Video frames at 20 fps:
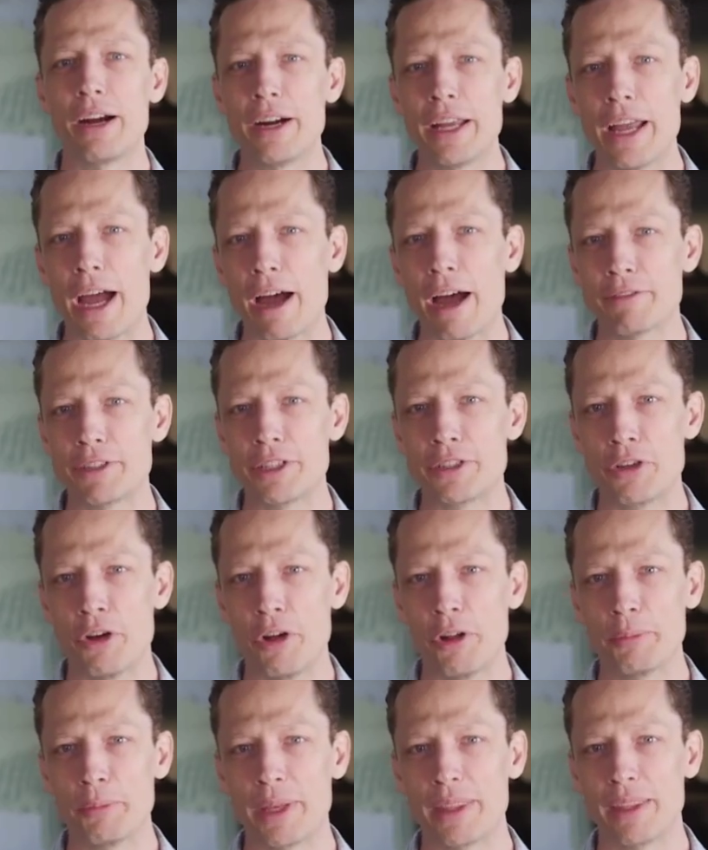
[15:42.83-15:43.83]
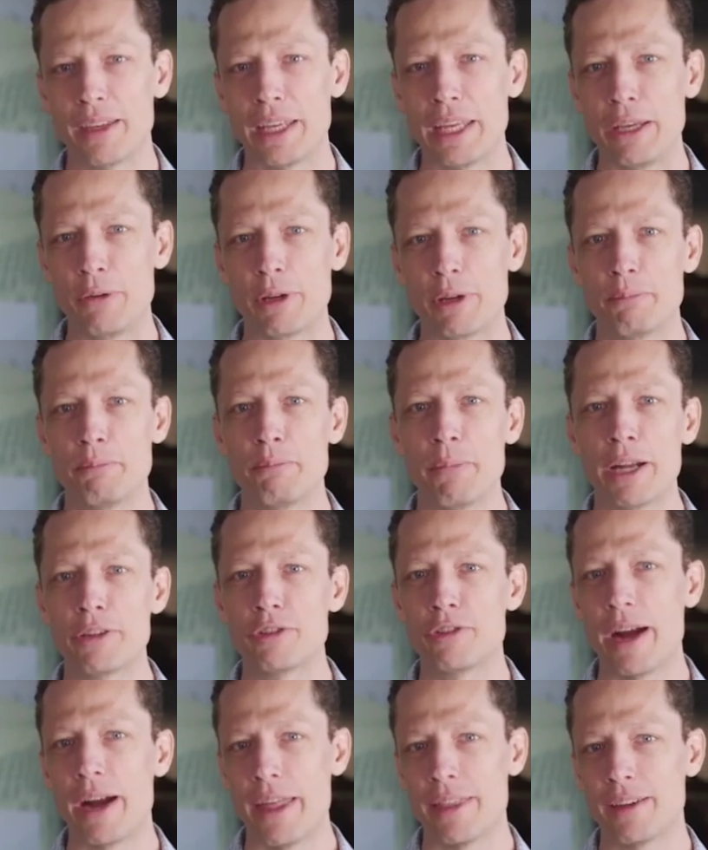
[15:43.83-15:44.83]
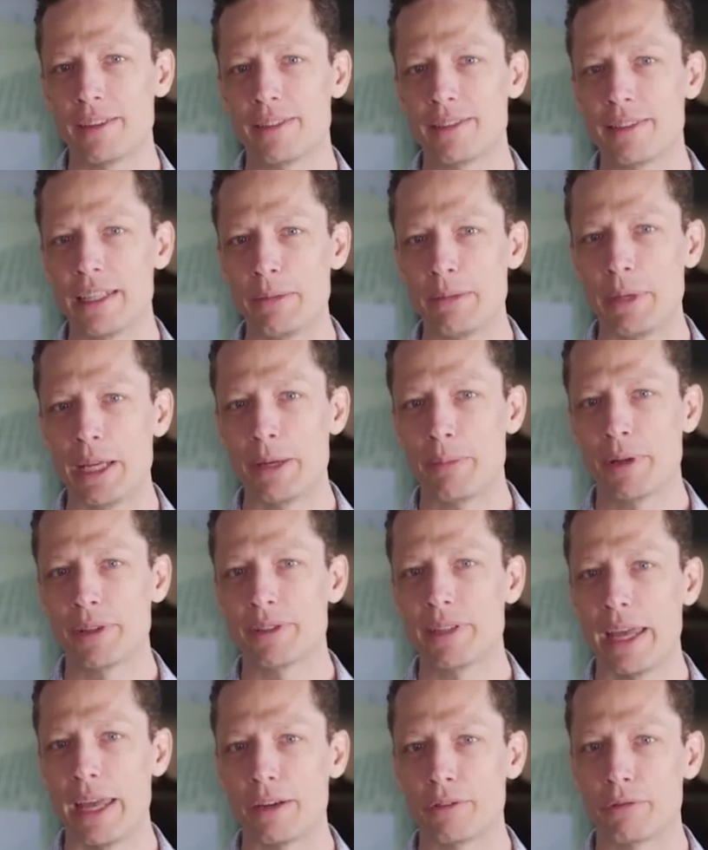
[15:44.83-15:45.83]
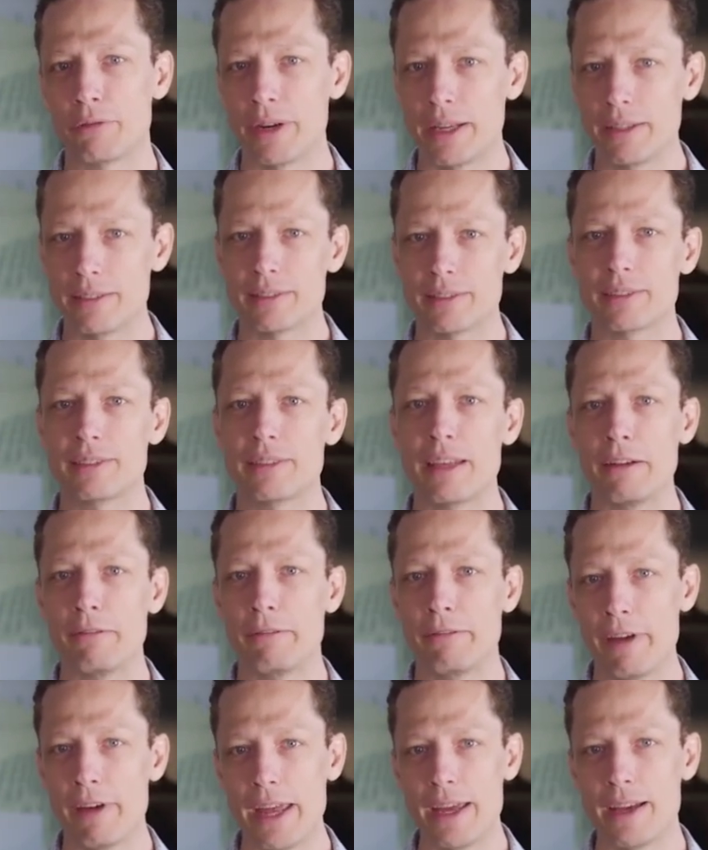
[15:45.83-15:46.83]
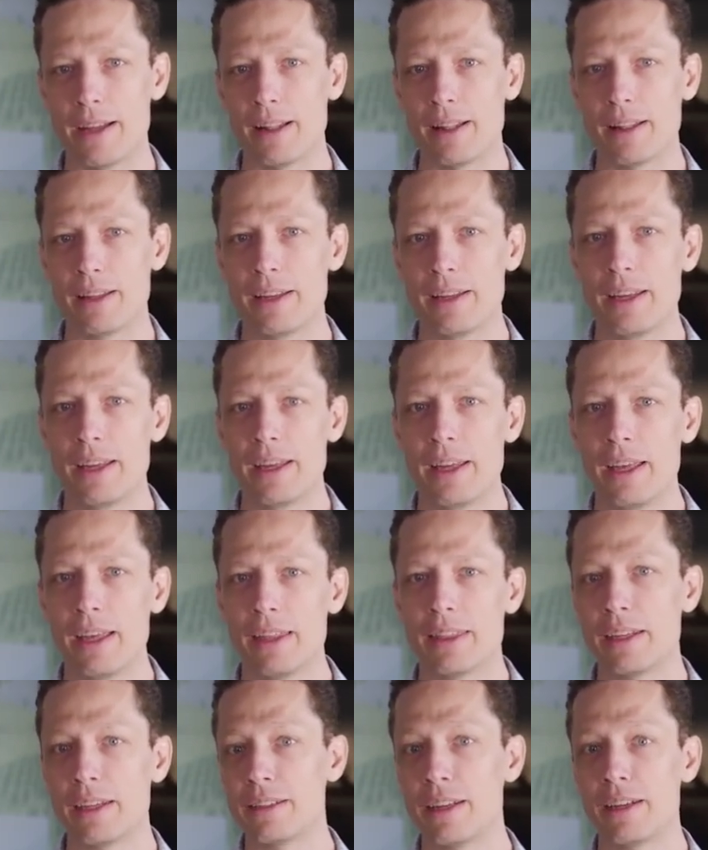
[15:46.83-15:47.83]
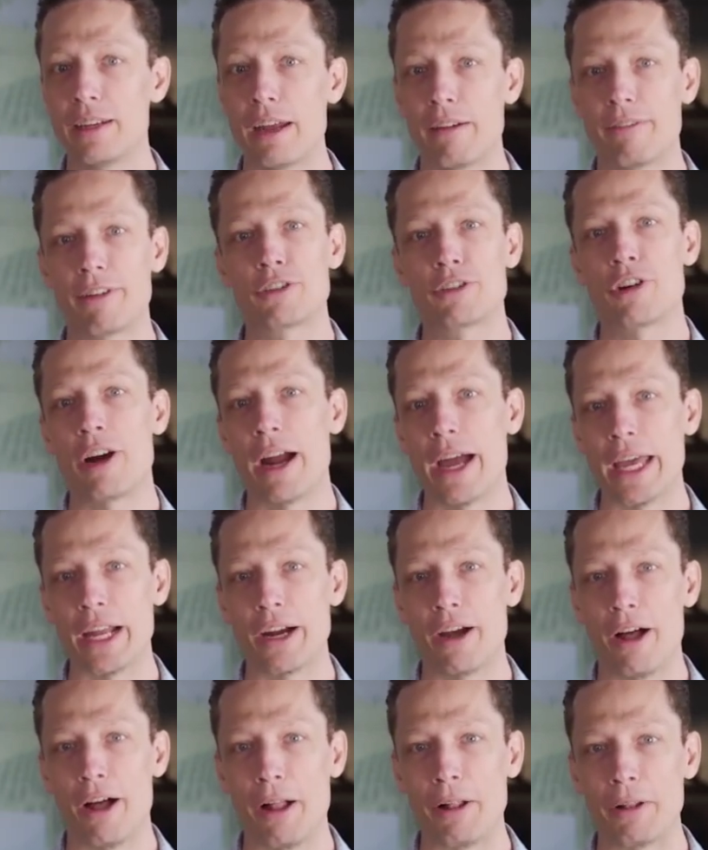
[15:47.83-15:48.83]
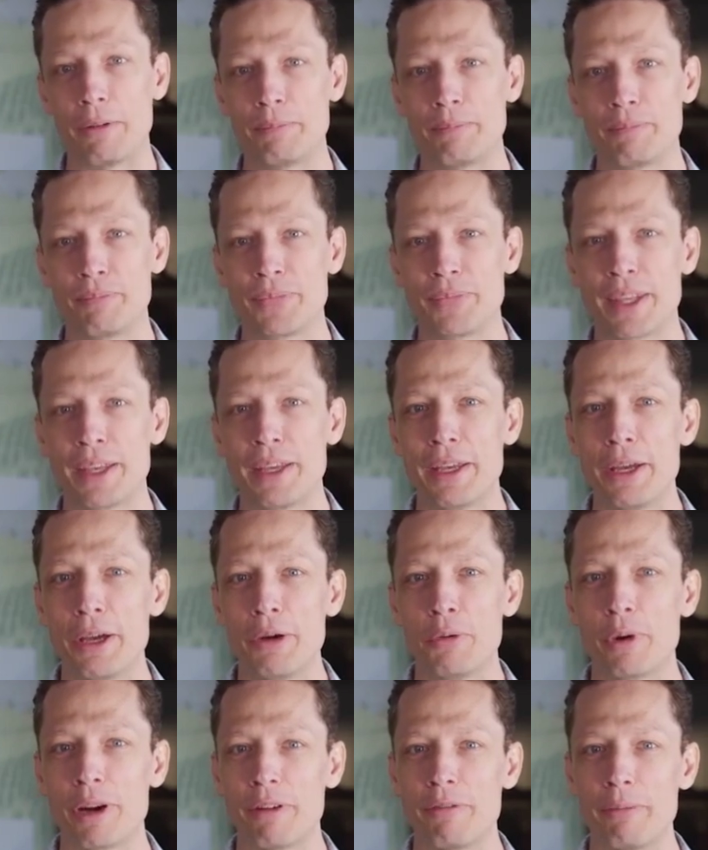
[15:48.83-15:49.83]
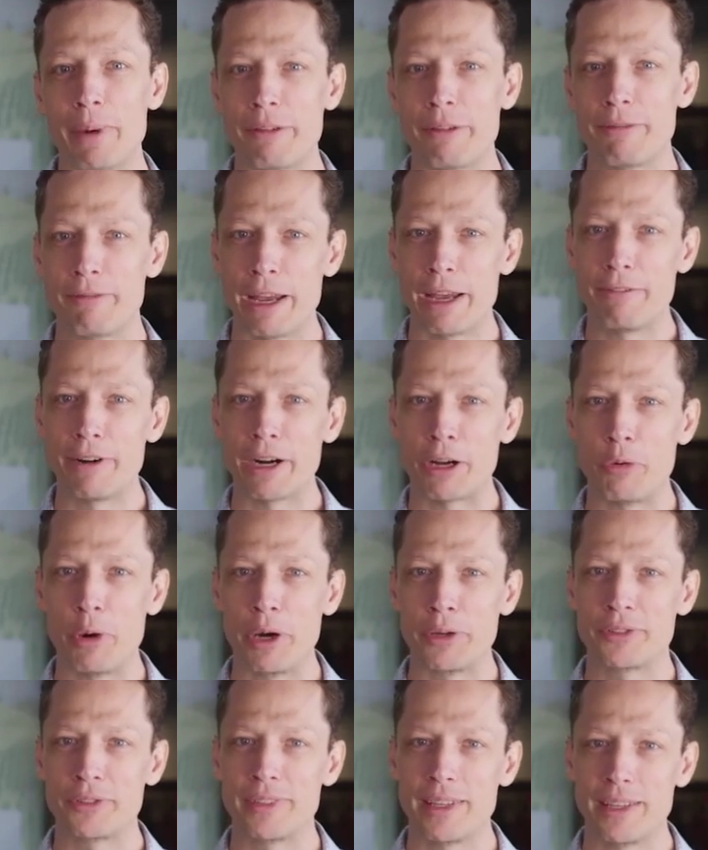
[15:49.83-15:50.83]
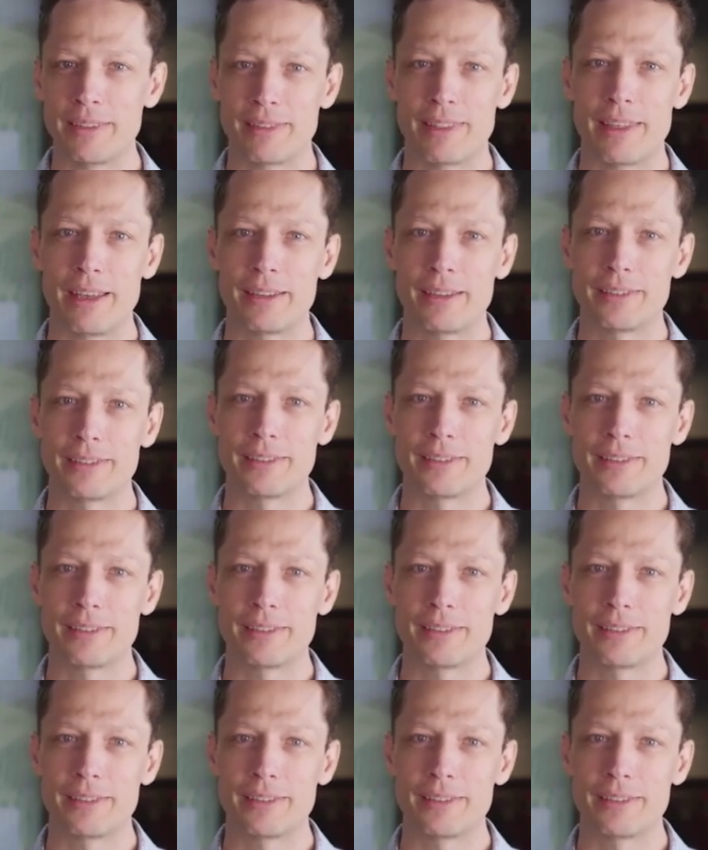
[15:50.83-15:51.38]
Gary often told me that he would much rather see people take risks and fail than to never try at all. One of my favorite quotes is